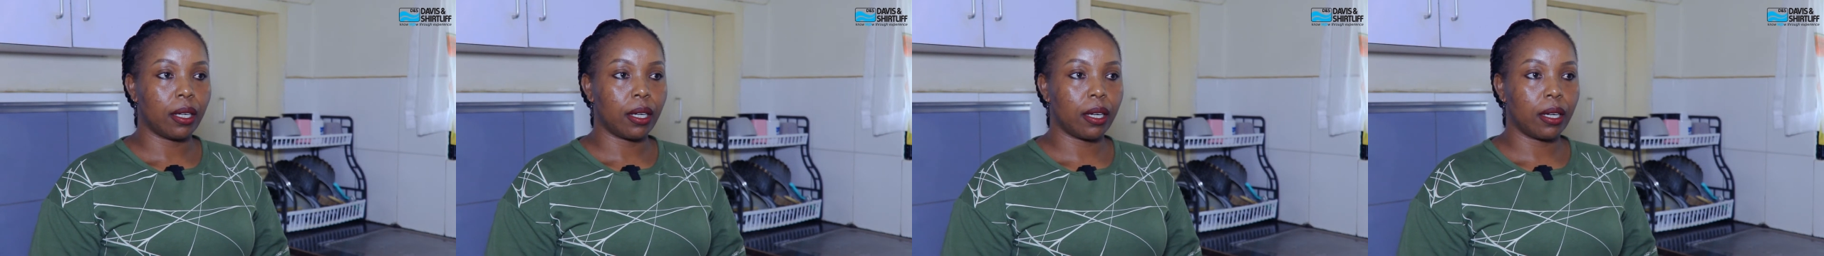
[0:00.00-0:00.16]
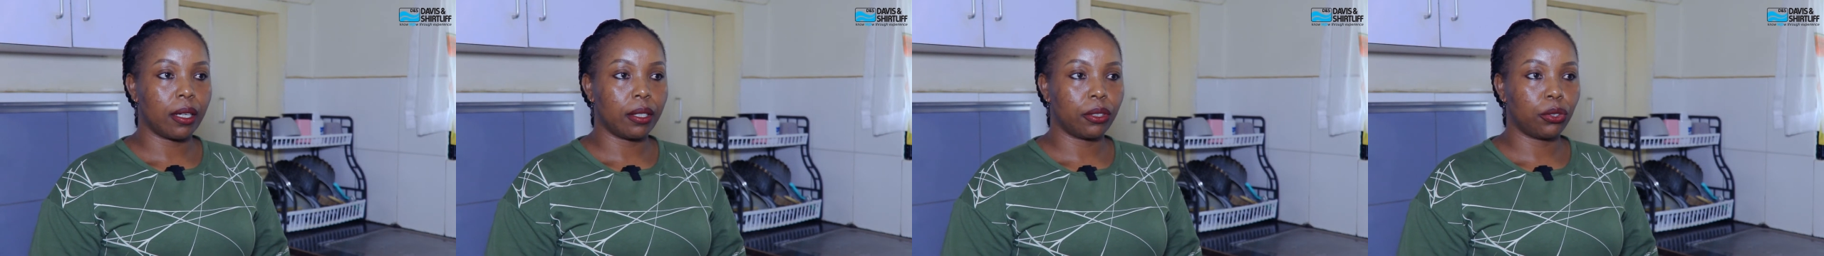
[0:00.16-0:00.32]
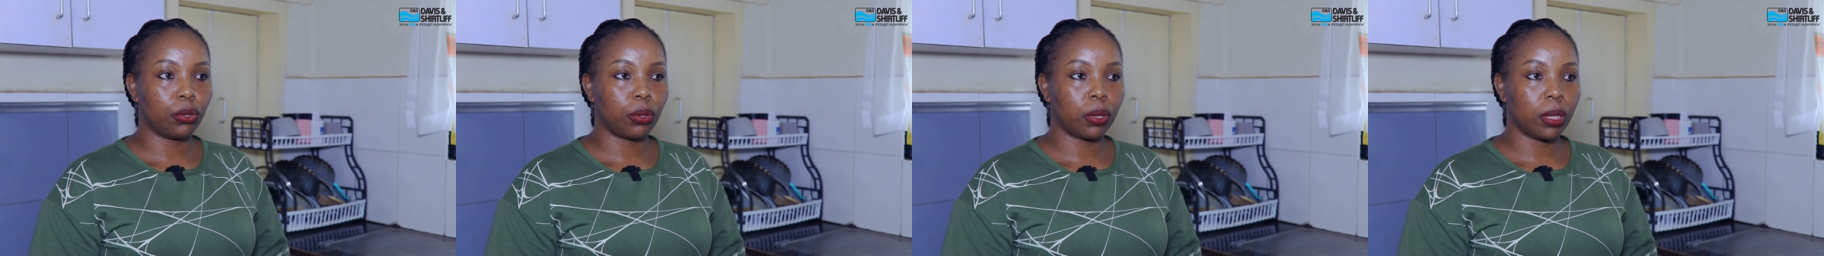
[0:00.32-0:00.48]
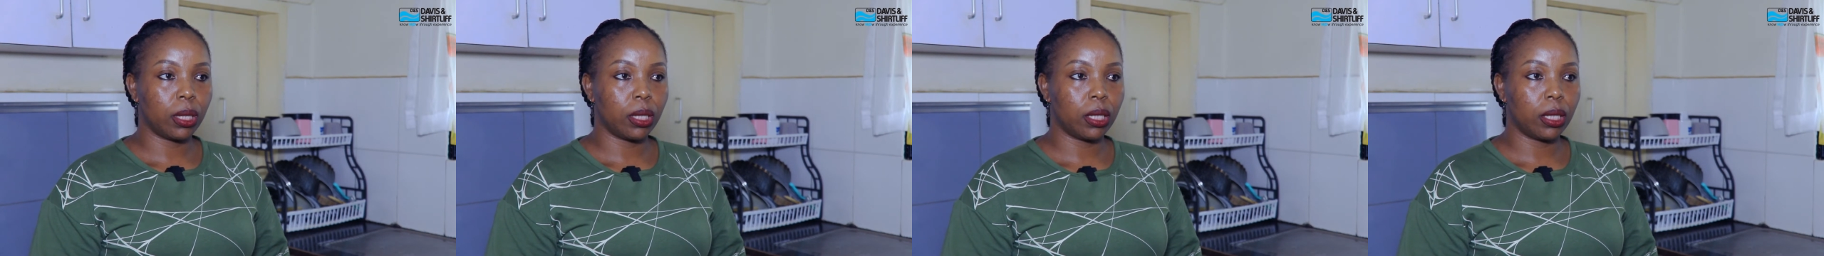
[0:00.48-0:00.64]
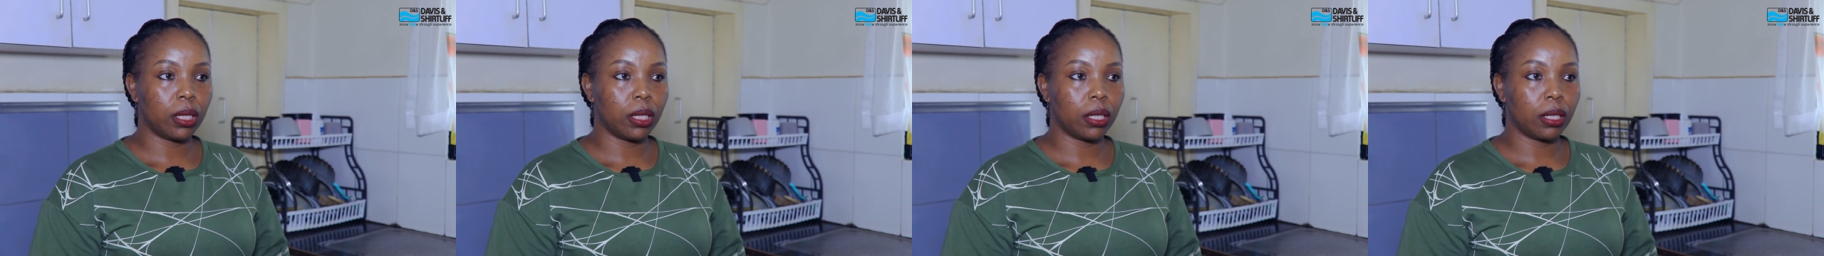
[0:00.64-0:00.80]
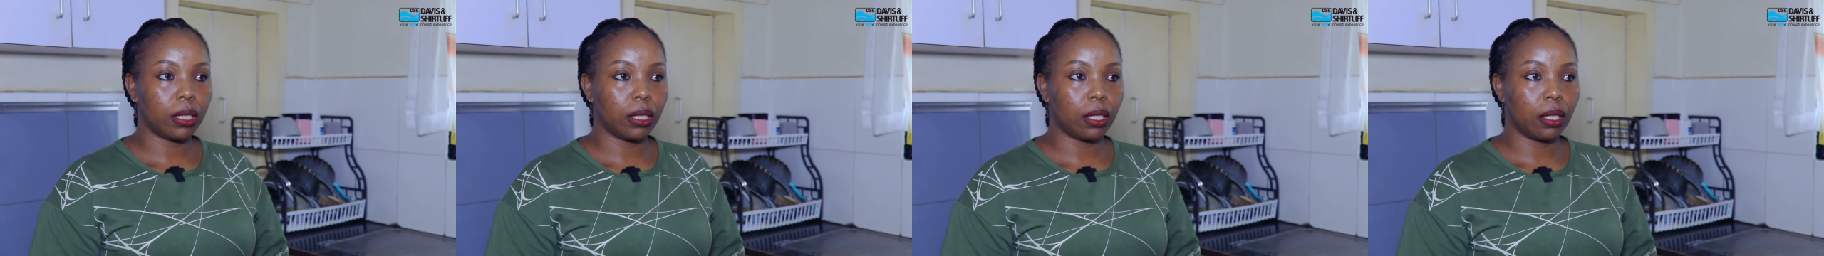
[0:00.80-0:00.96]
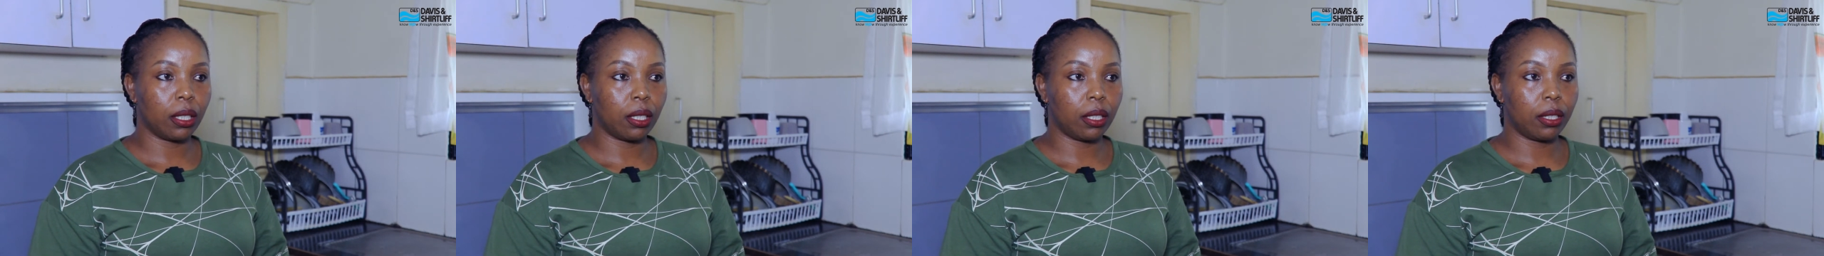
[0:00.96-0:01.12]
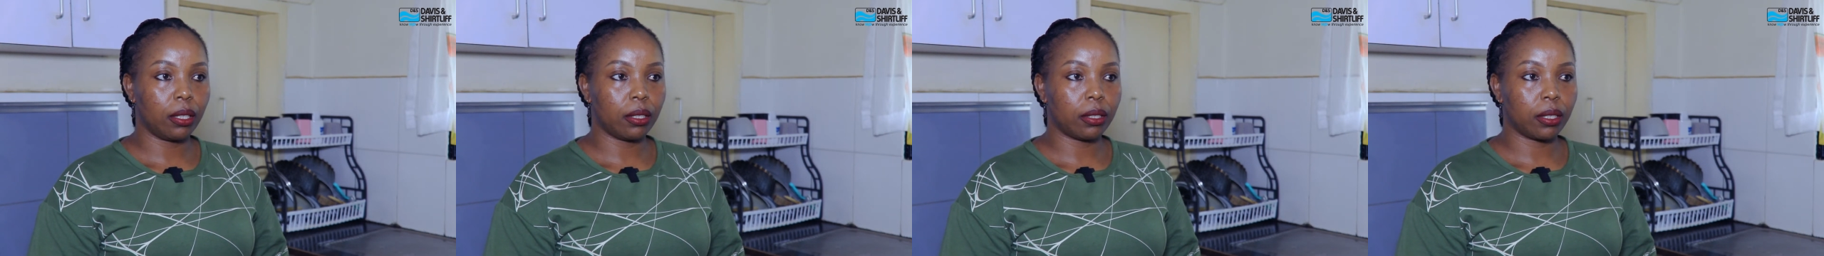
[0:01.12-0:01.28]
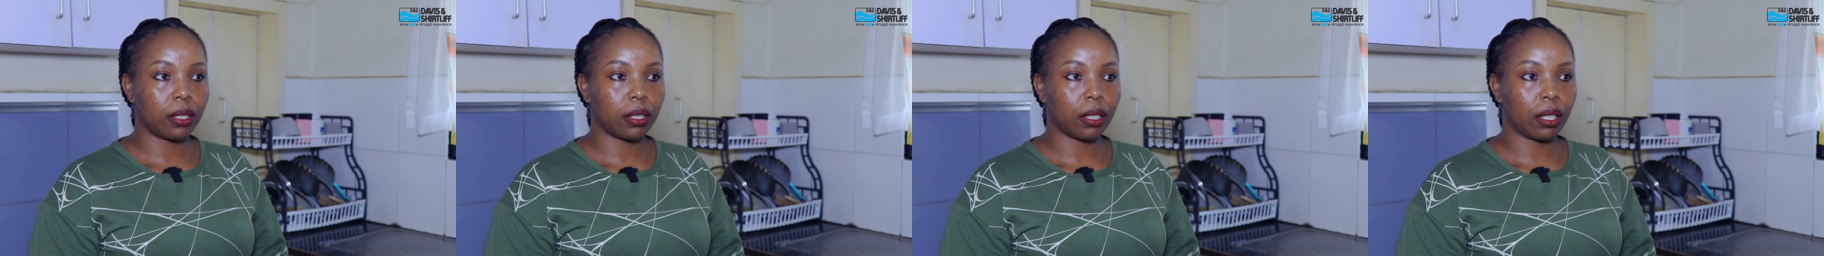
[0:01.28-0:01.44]
a 20
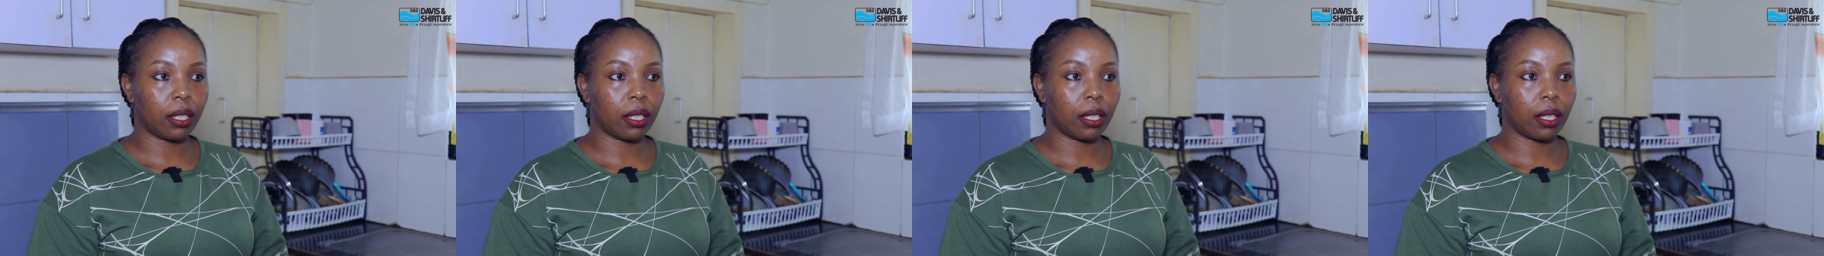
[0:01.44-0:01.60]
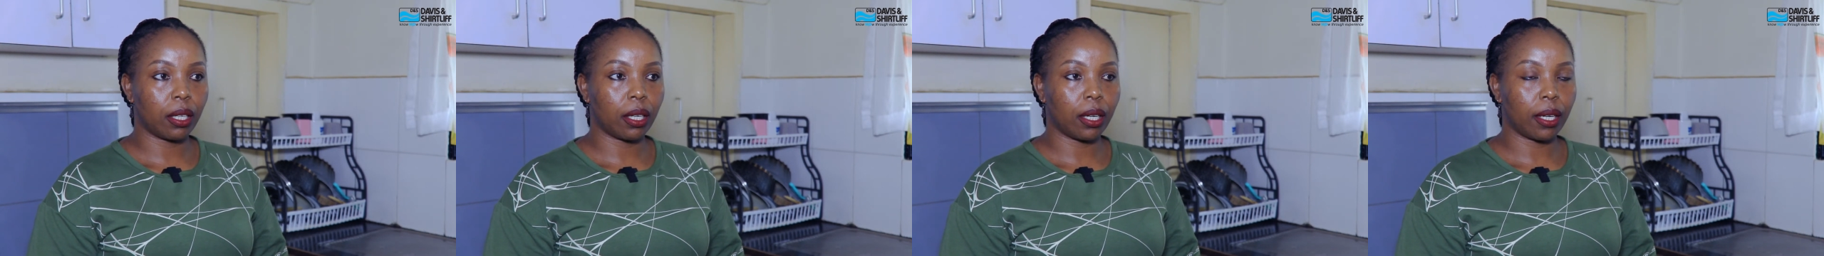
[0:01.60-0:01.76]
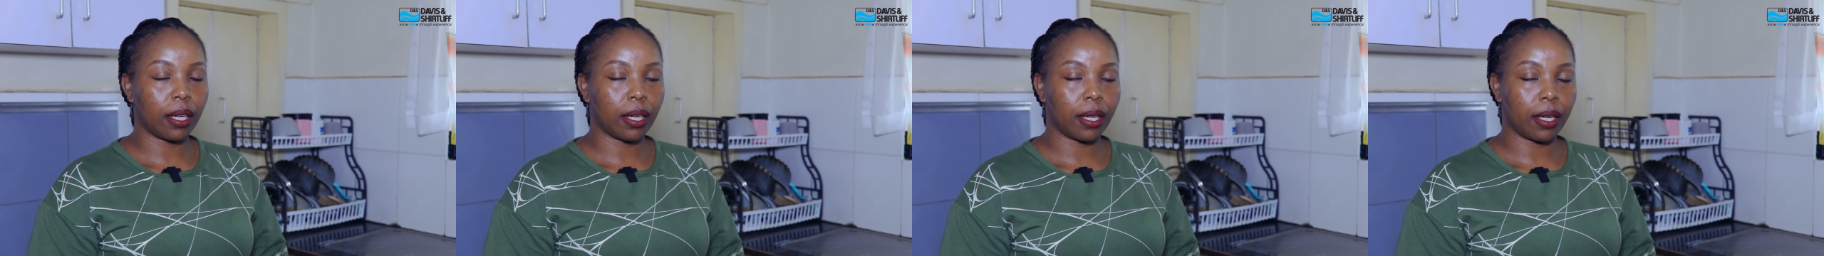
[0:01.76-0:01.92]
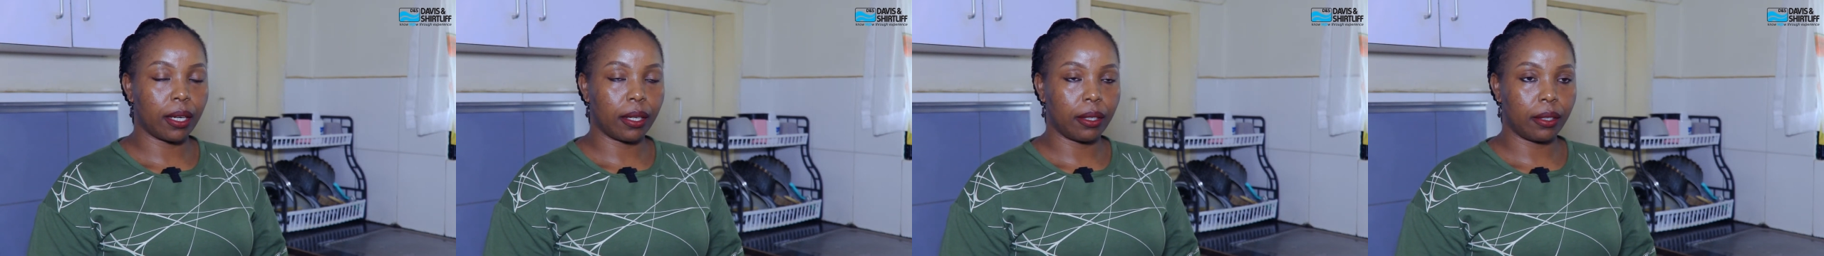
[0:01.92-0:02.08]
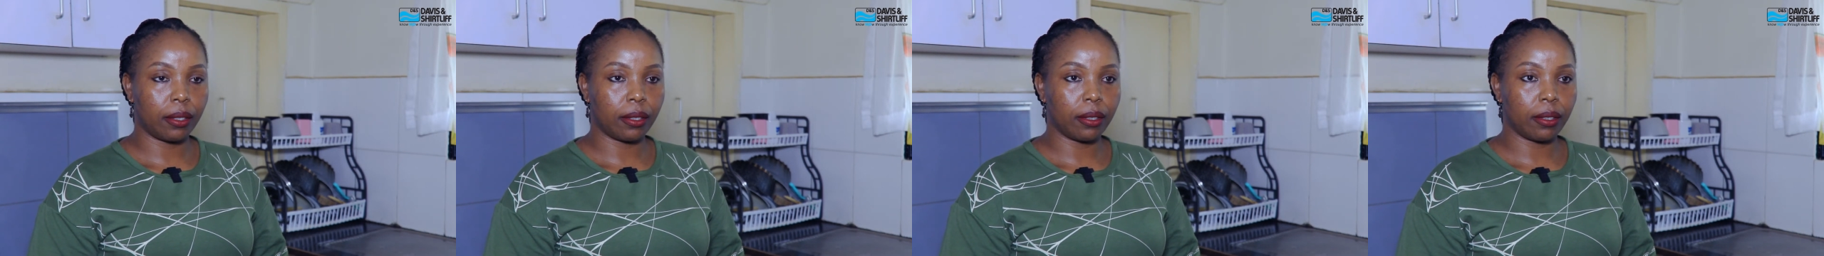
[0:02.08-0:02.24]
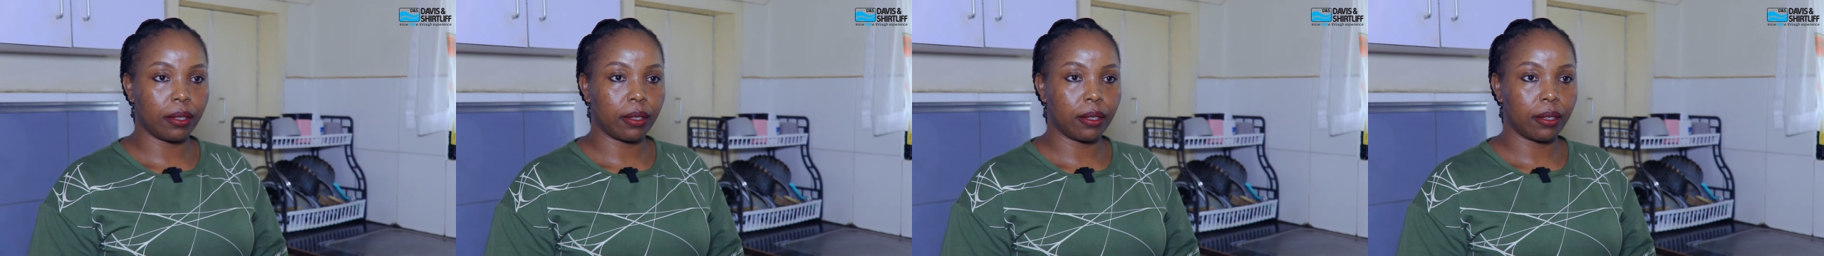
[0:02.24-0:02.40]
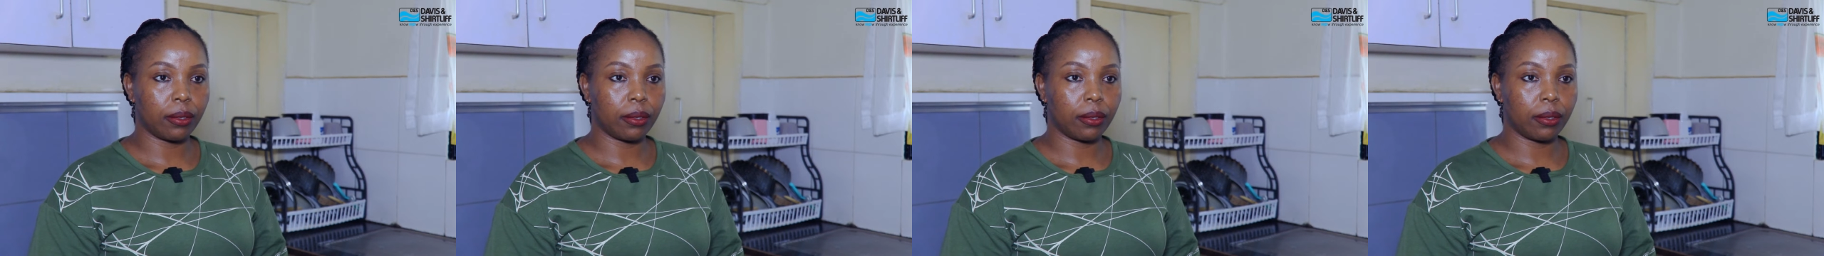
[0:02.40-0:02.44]
liter can